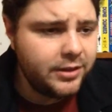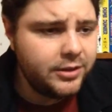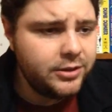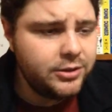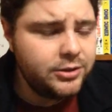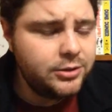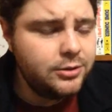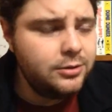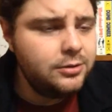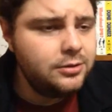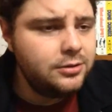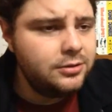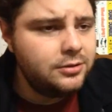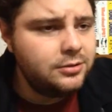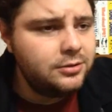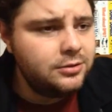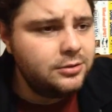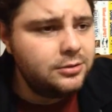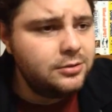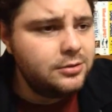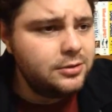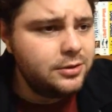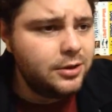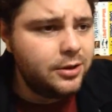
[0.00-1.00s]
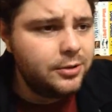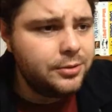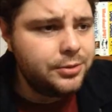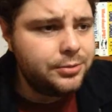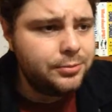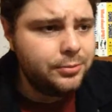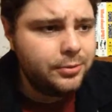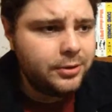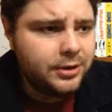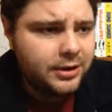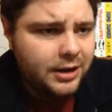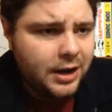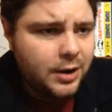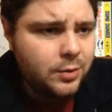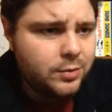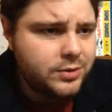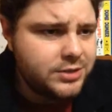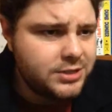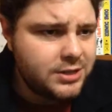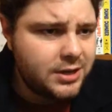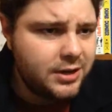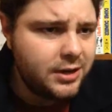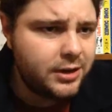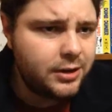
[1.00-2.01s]
You can go through it, and I
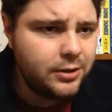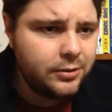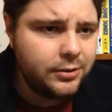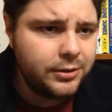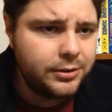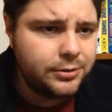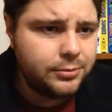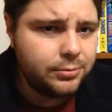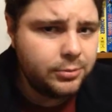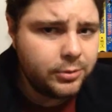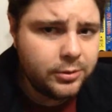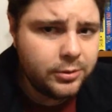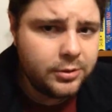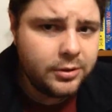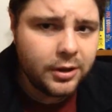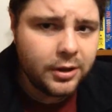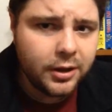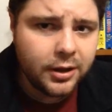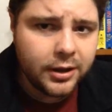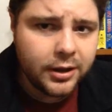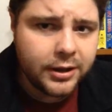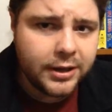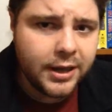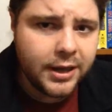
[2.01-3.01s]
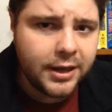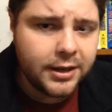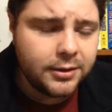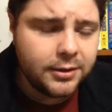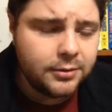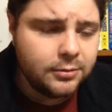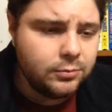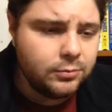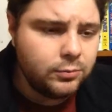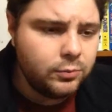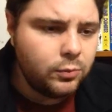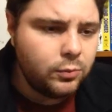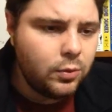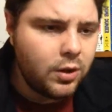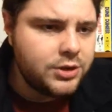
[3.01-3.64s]
was kind of going through it again,